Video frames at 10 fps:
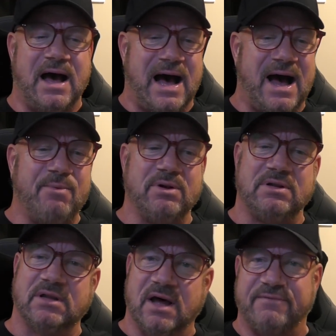I
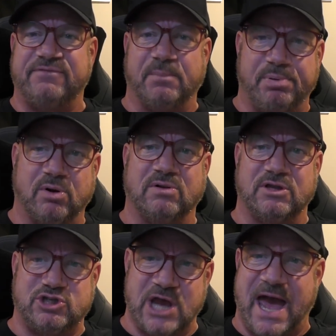would love to pull
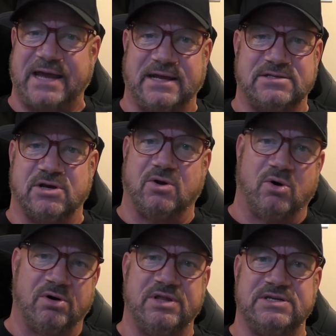the jackets on
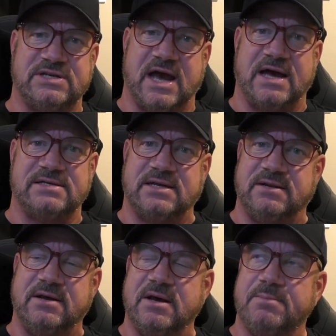all of these guys,
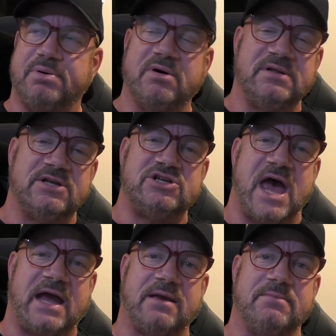and pulling the
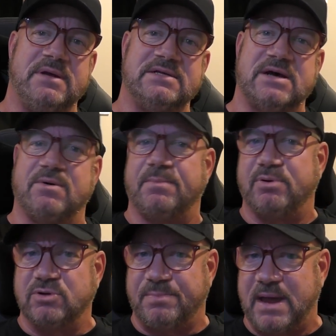jacket means I want to
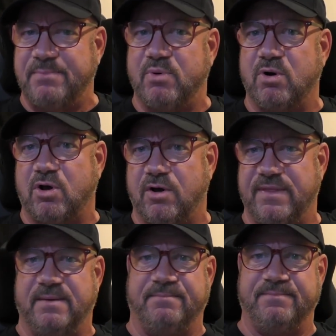pull the paperwork on
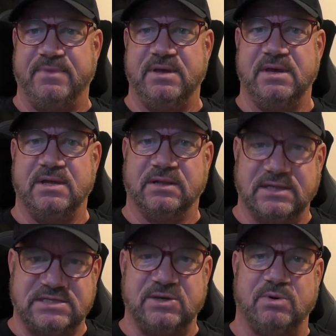them.
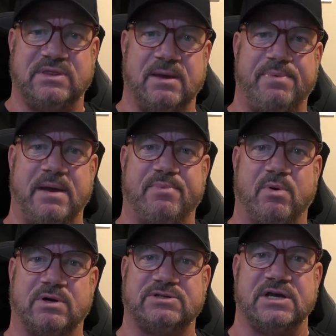Let's see what their
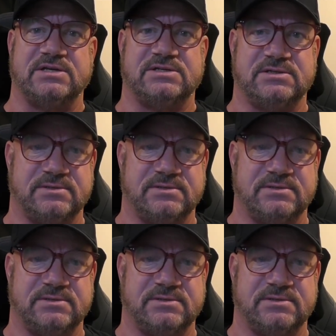paperwork says.